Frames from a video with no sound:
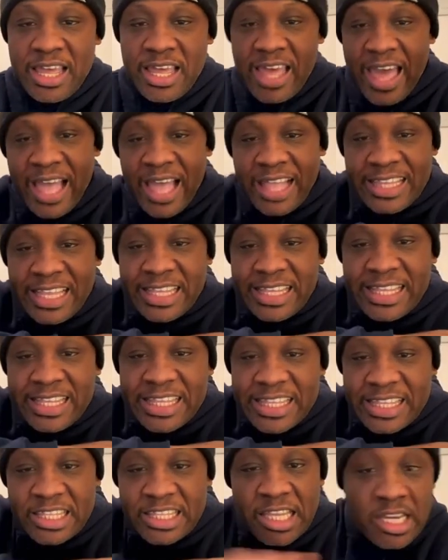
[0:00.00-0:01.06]
And then
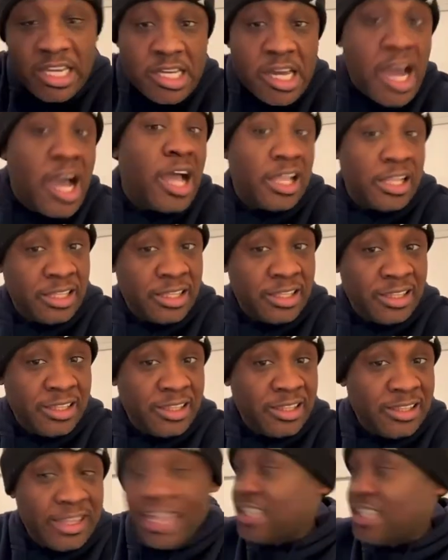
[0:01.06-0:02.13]
they're gone, like,
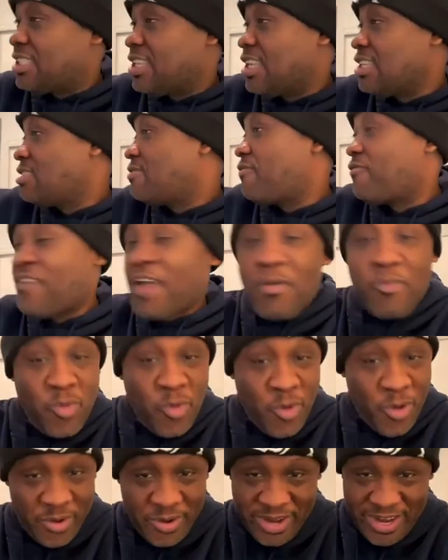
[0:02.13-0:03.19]
since February.
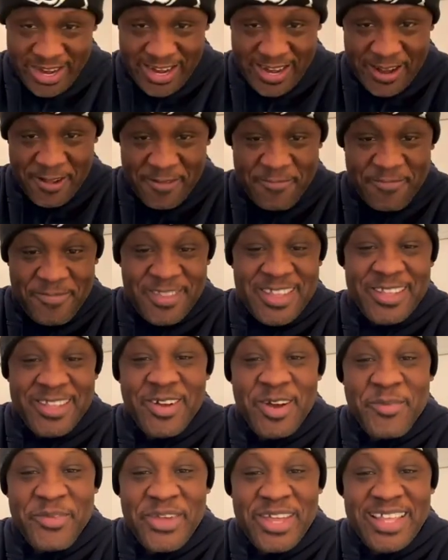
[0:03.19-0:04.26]
You know what I mean?
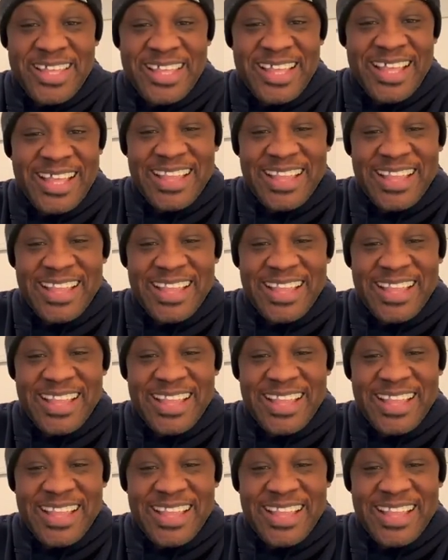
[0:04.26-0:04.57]
Like,